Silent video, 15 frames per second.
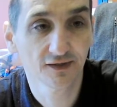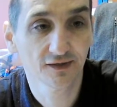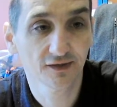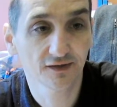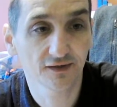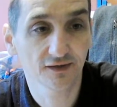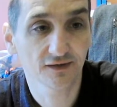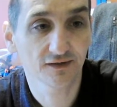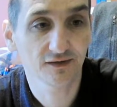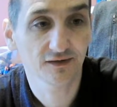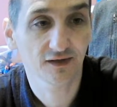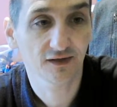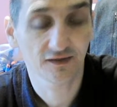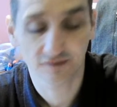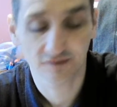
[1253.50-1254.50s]

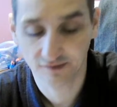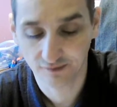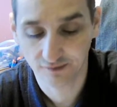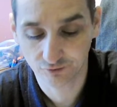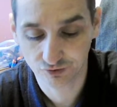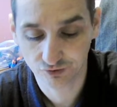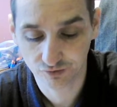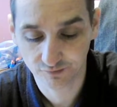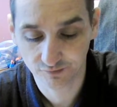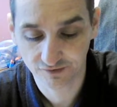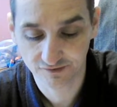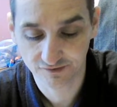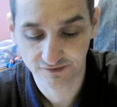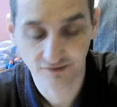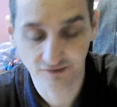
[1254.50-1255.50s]
uh, and then our shops
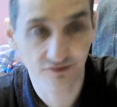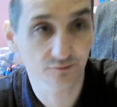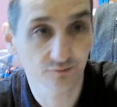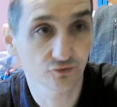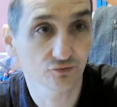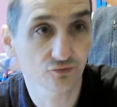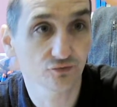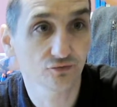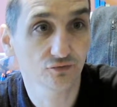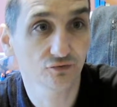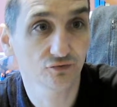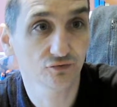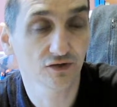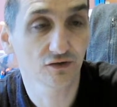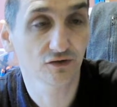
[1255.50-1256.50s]
can sell them to to
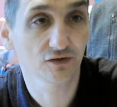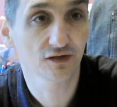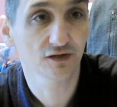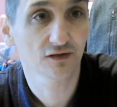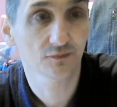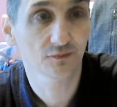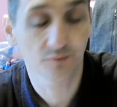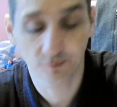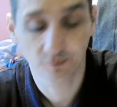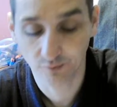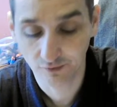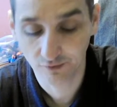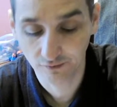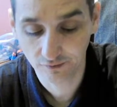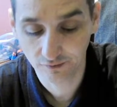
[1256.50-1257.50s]
the local
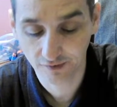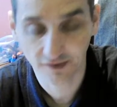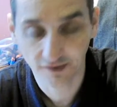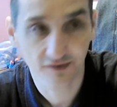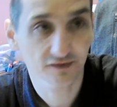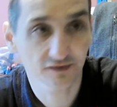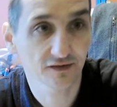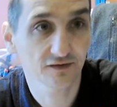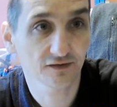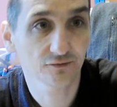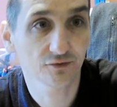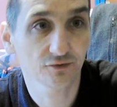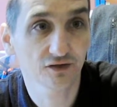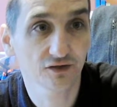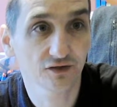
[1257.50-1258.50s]
people and then
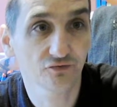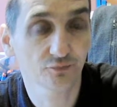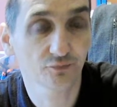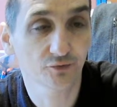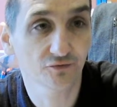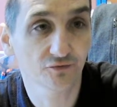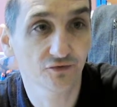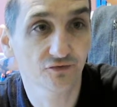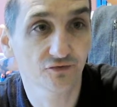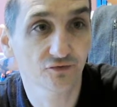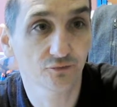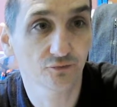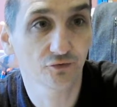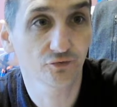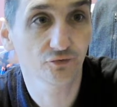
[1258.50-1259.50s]
we can use profits
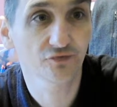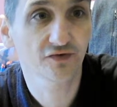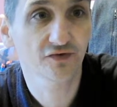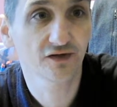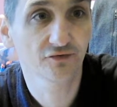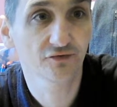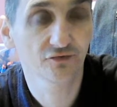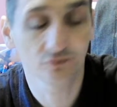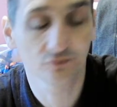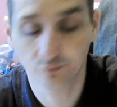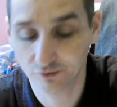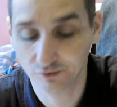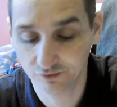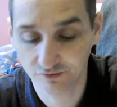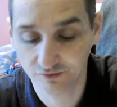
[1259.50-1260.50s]
from those sales to
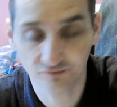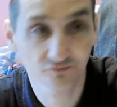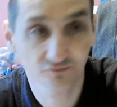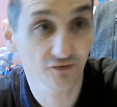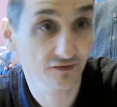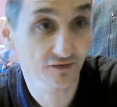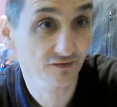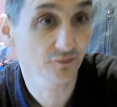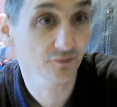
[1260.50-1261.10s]
build flexible